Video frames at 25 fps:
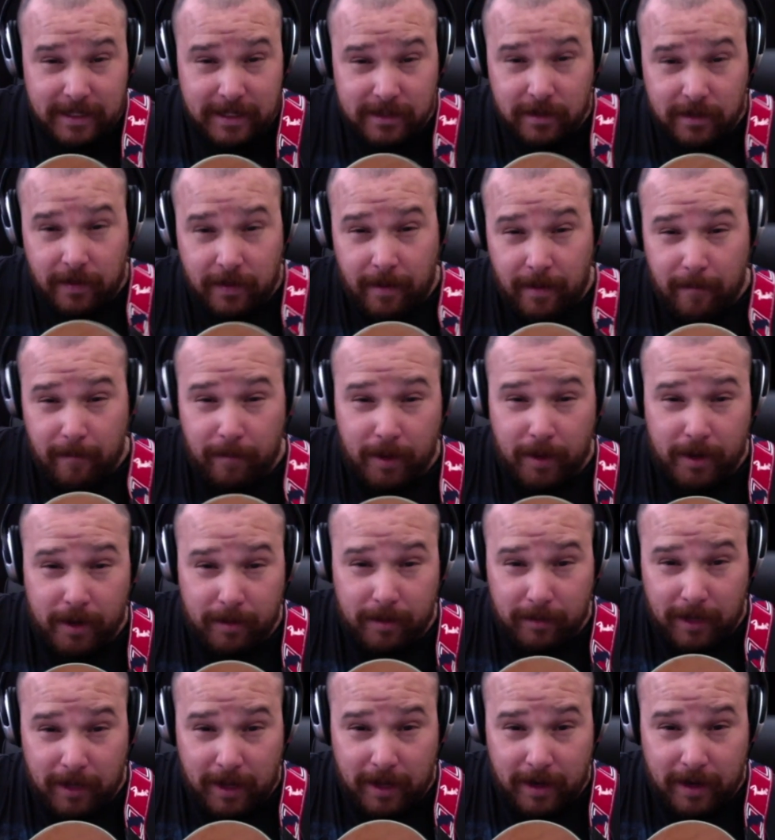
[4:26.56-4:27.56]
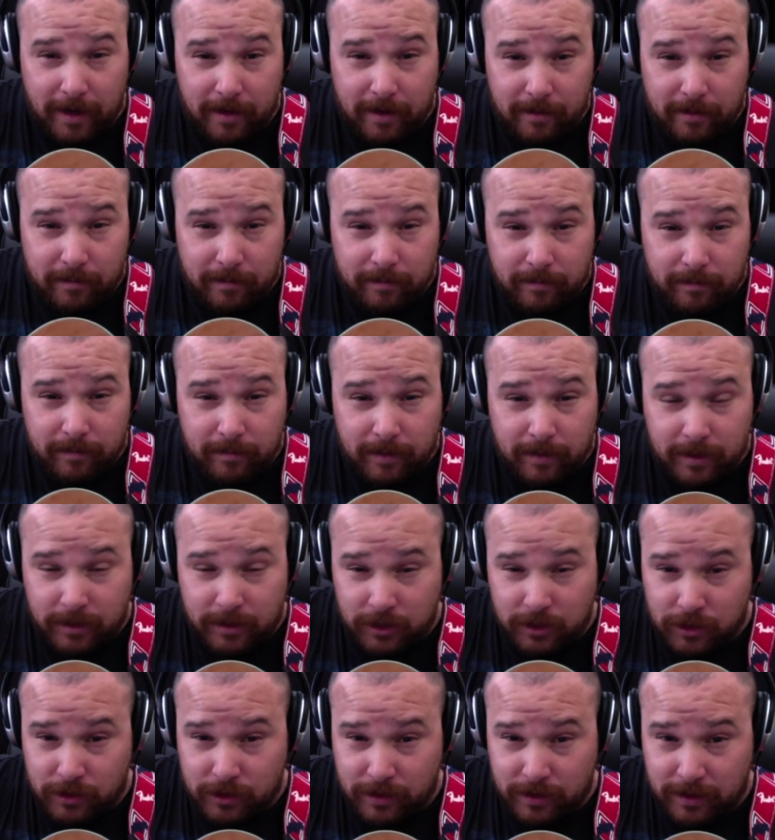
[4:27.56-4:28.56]
is on that bottom line,
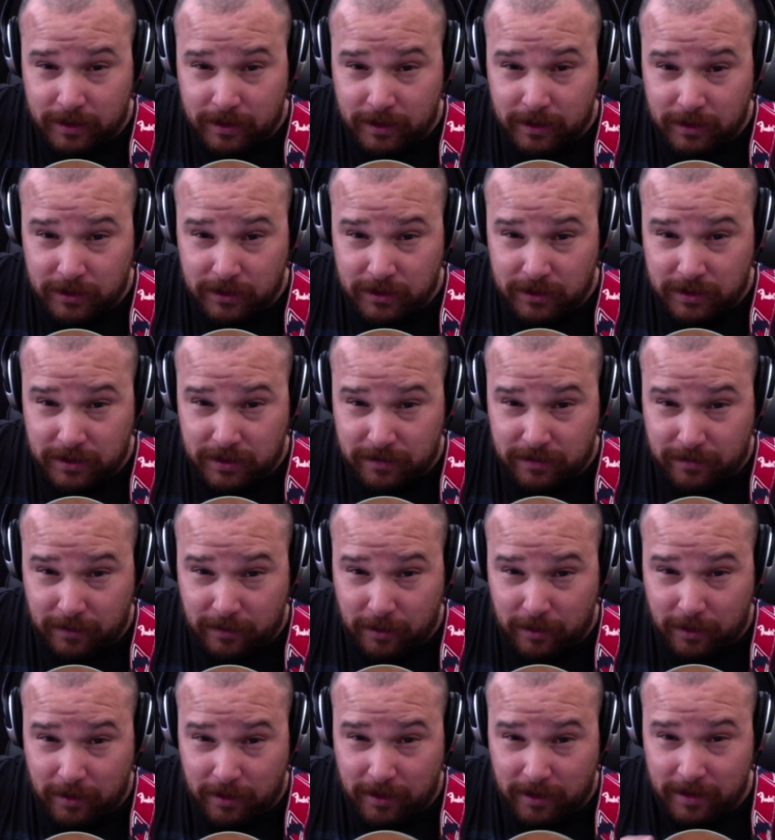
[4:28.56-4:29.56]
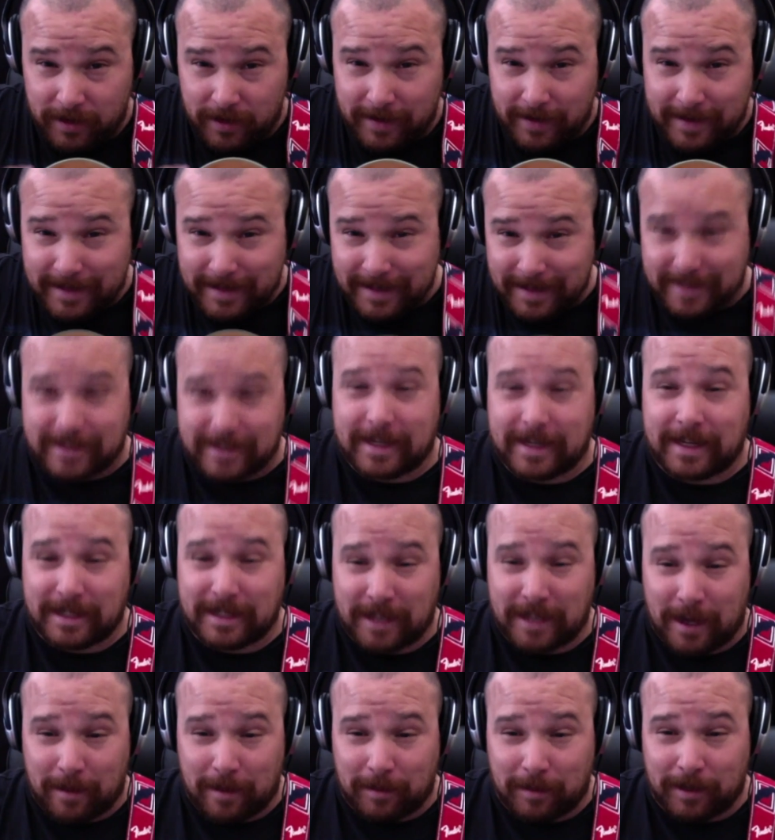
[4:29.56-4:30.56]
and the string closest to the floor is that
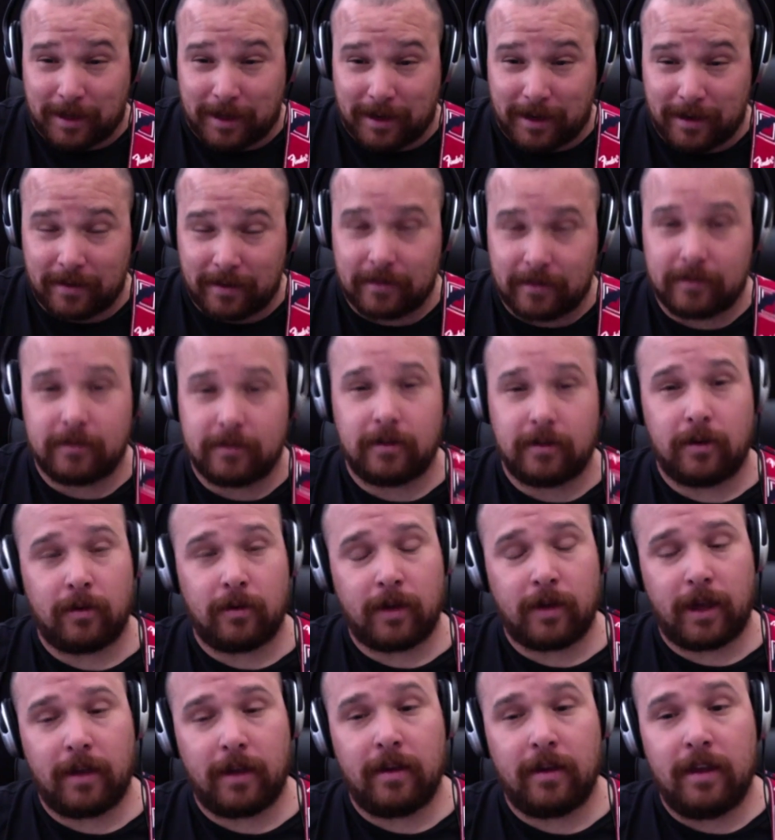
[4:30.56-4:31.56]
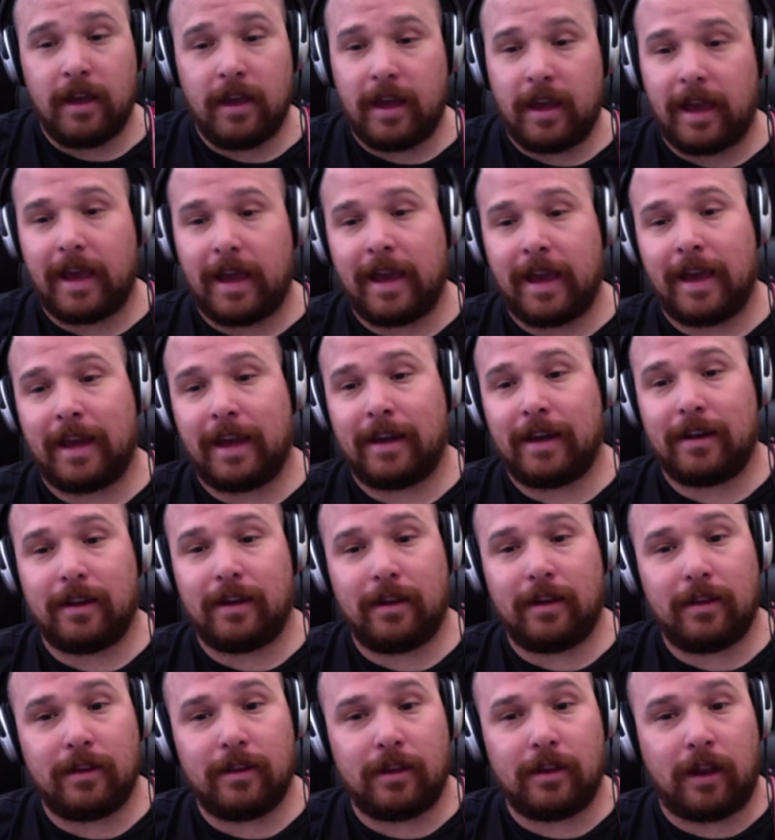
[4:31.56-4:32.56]
top line, okay?
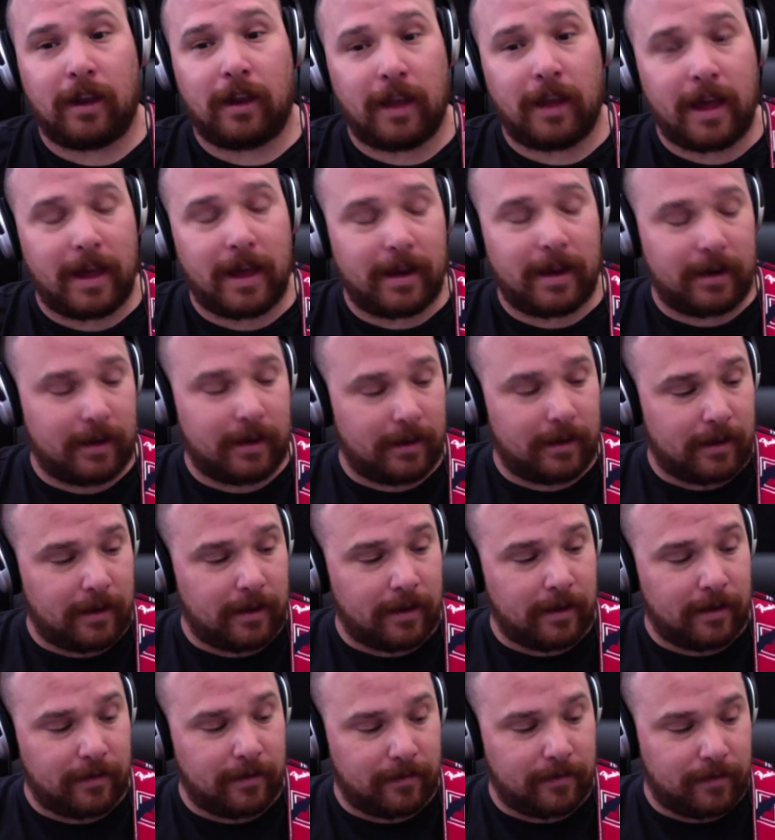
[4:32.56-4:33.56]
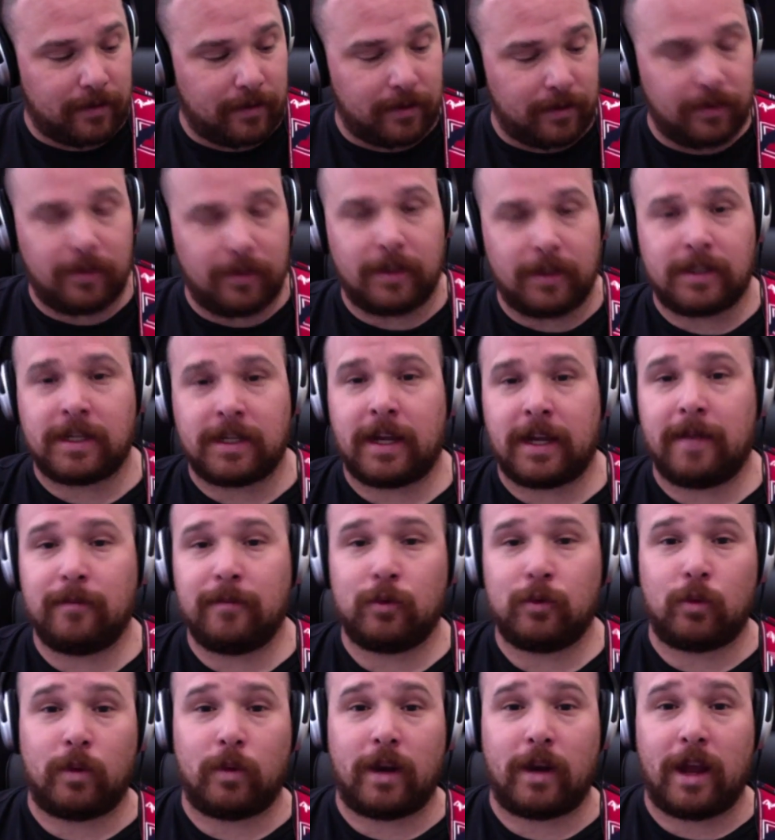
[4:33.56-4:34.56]
And a lot of the
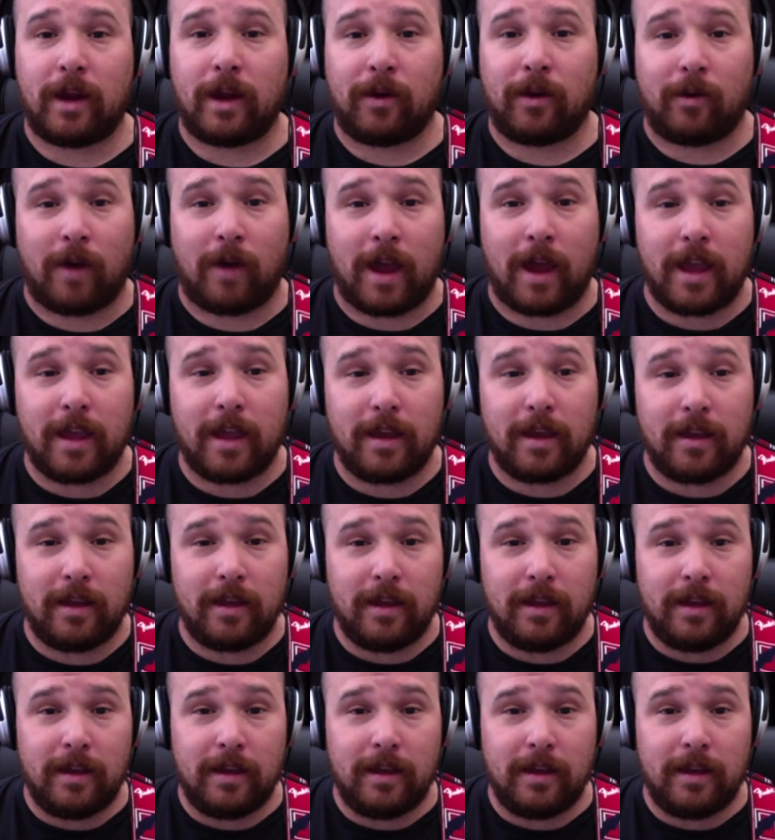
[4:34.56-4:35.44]
times when I write